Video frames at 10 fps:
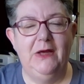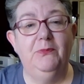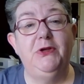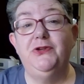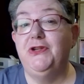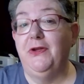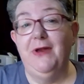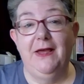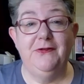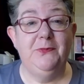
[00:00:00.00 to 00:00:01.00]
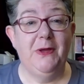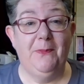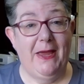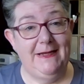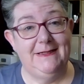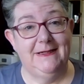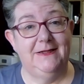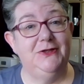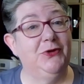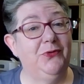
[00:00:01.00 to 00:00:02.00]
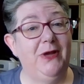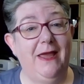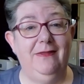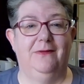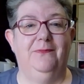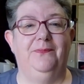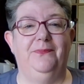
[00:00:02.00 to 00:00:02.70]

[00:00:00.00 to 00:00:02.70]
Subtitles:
but you don't have to be a painter to create them.